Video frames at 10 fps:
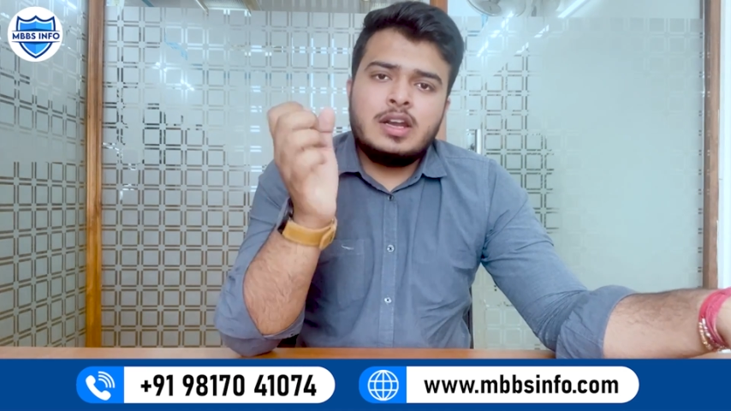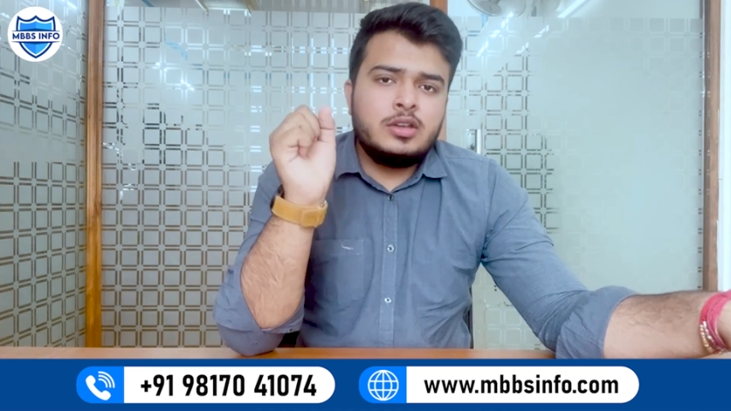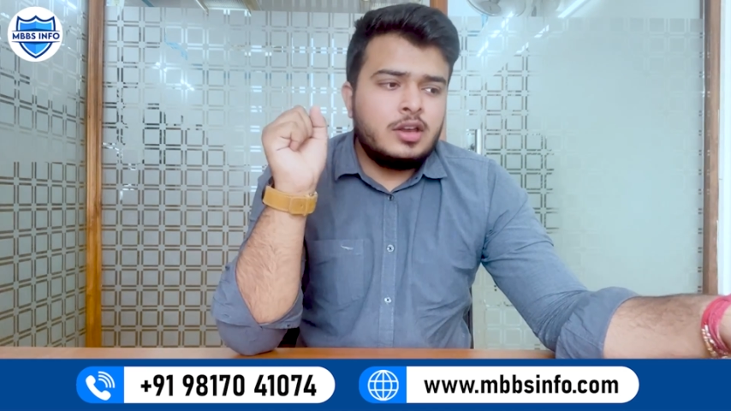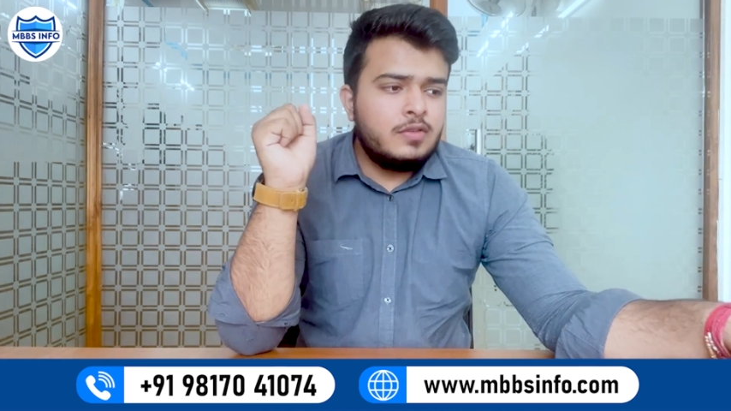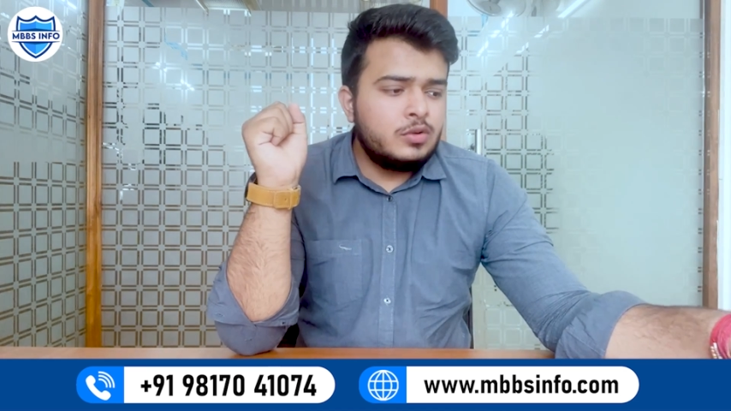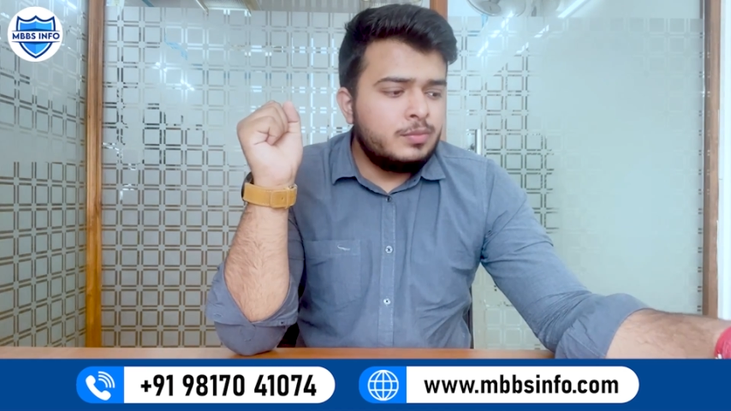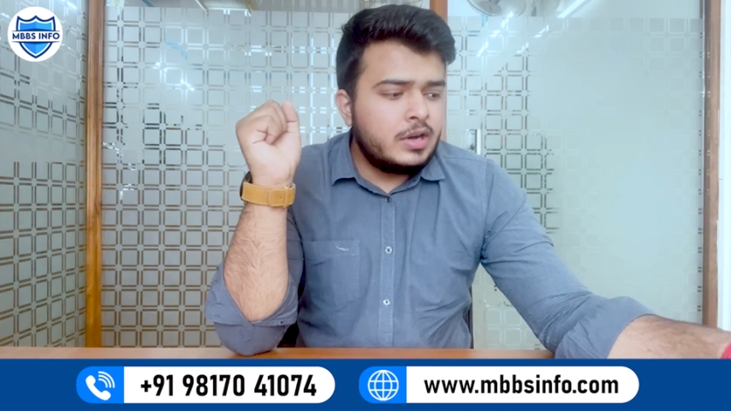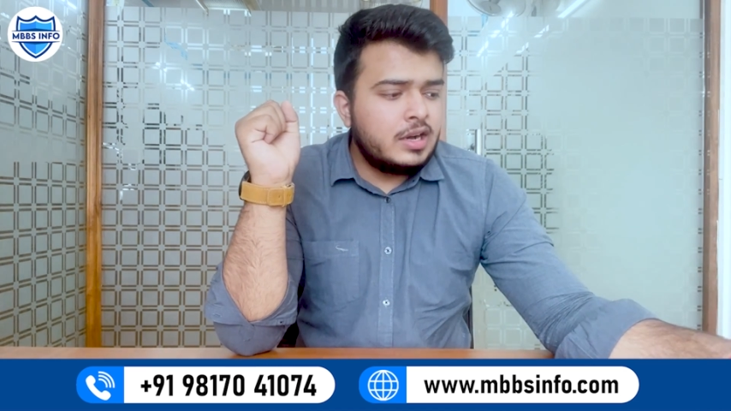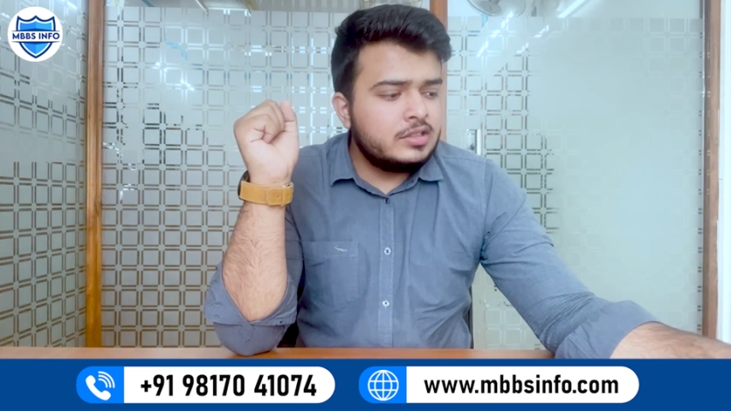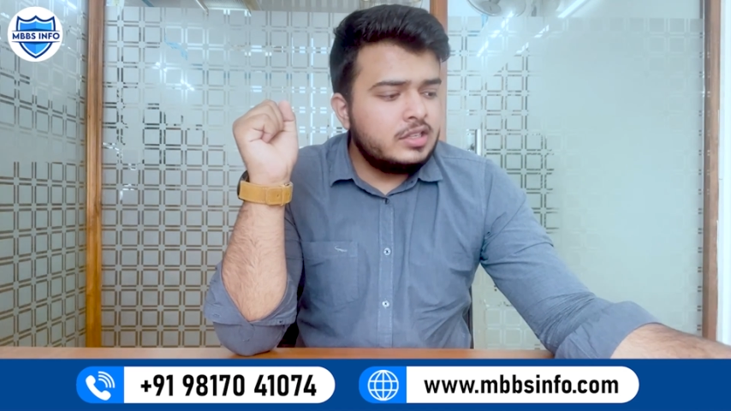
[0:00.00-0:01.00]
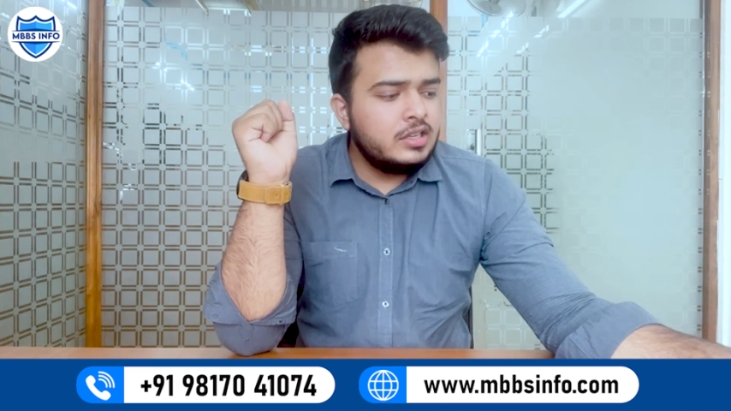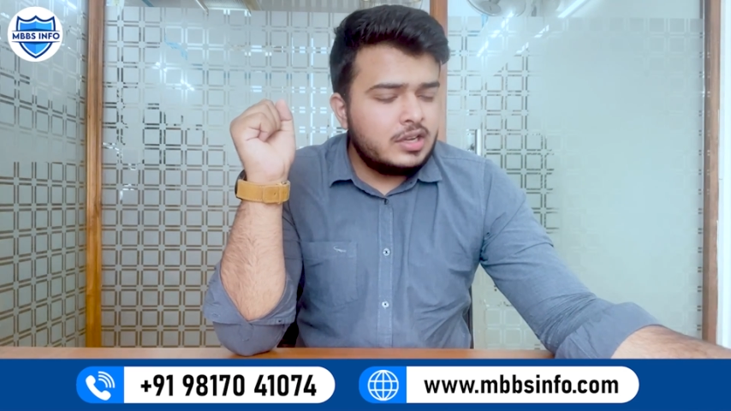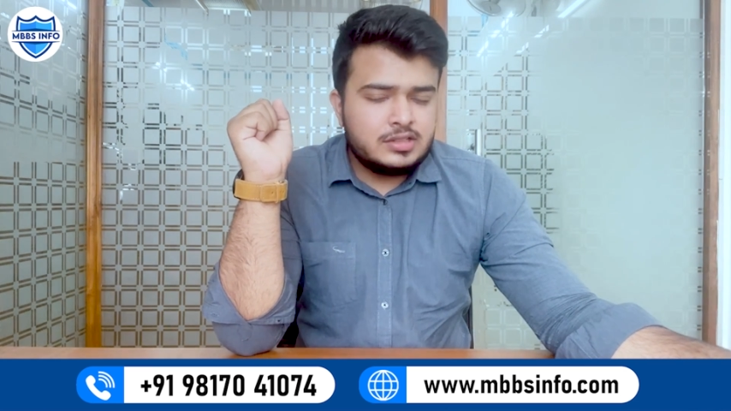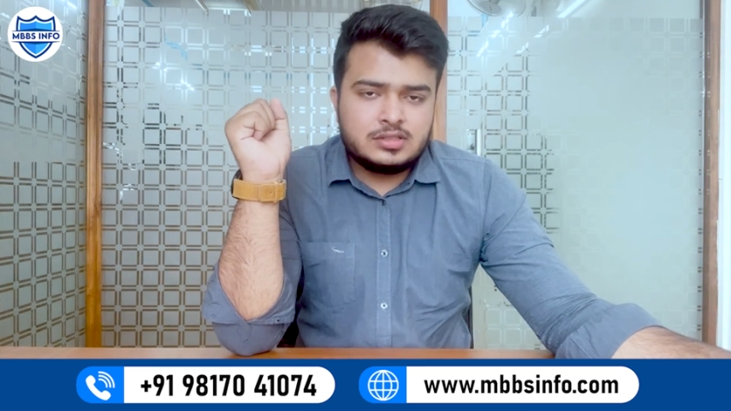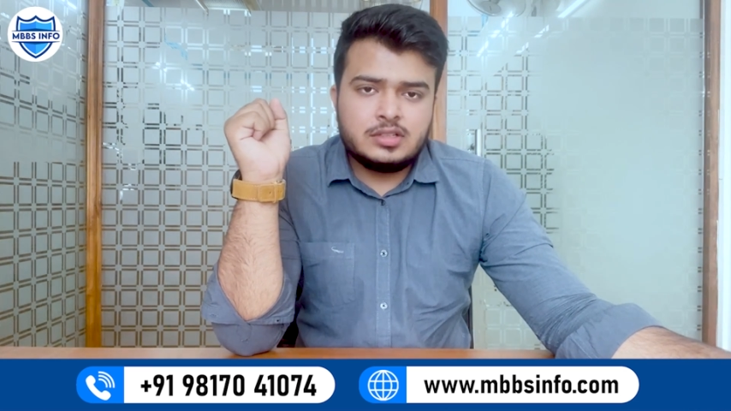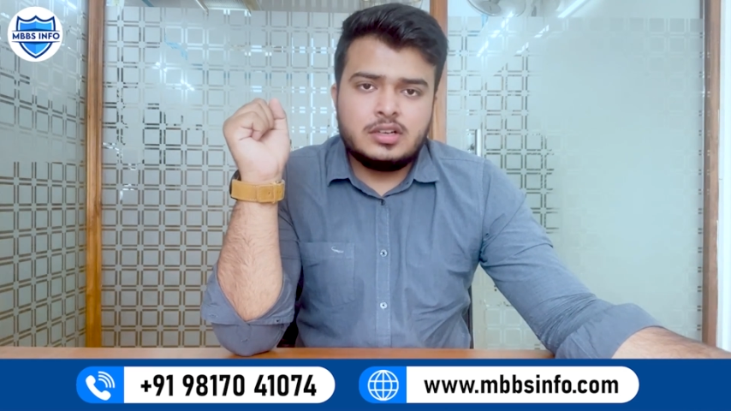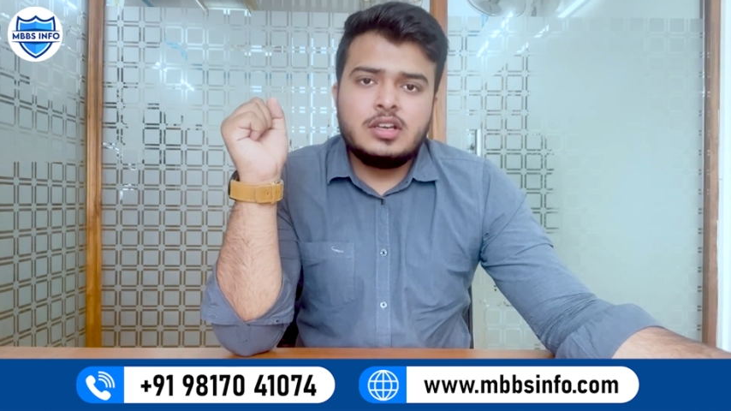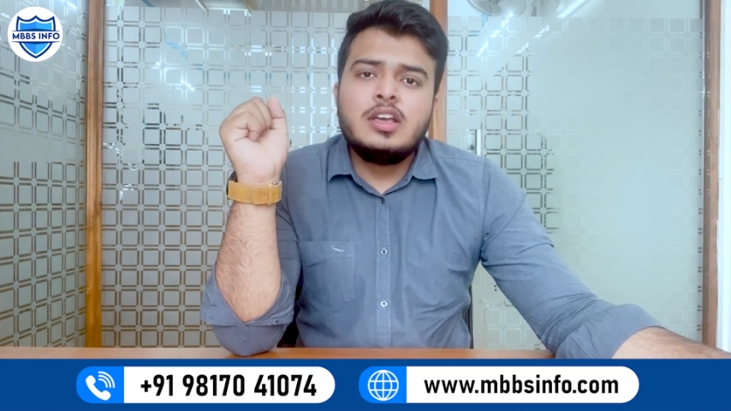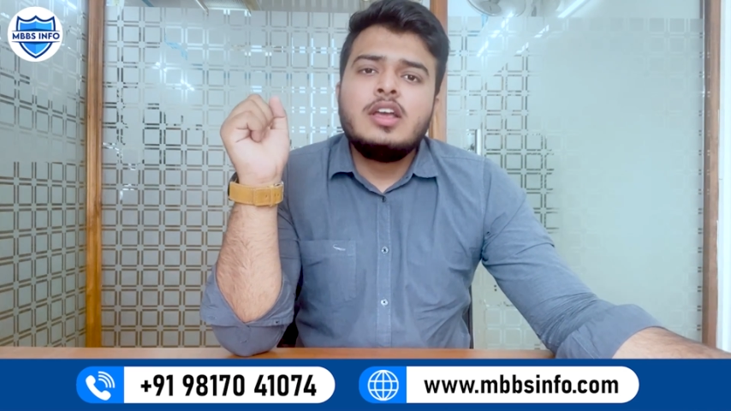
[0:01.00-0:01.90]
and you have to mark the answer